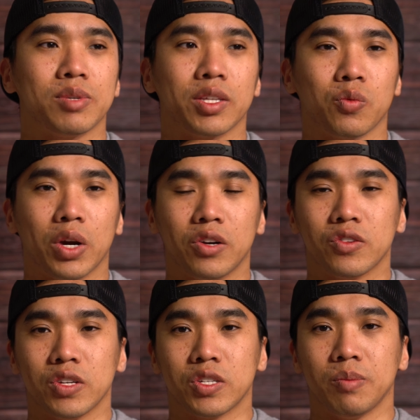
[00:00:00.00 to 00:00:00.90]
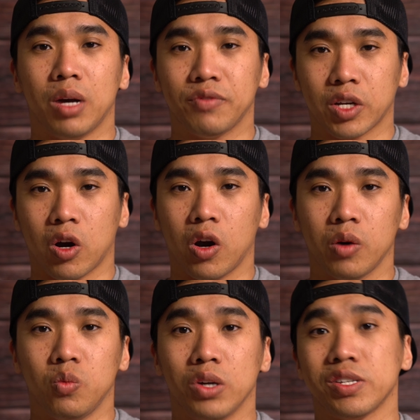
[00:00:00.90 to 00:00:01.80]
the radar system of the car
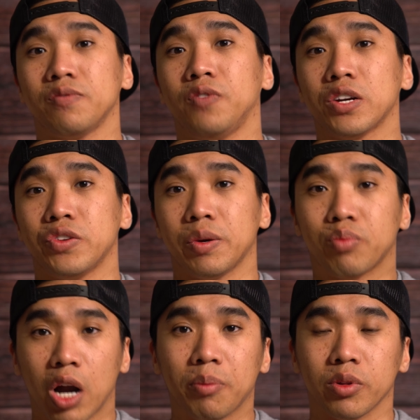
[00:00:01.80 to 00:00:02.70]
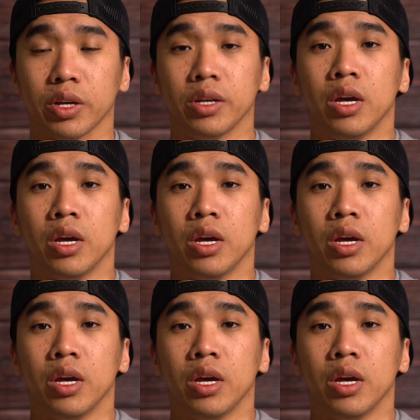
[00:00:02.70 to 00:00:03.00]
wasn't functioning properly.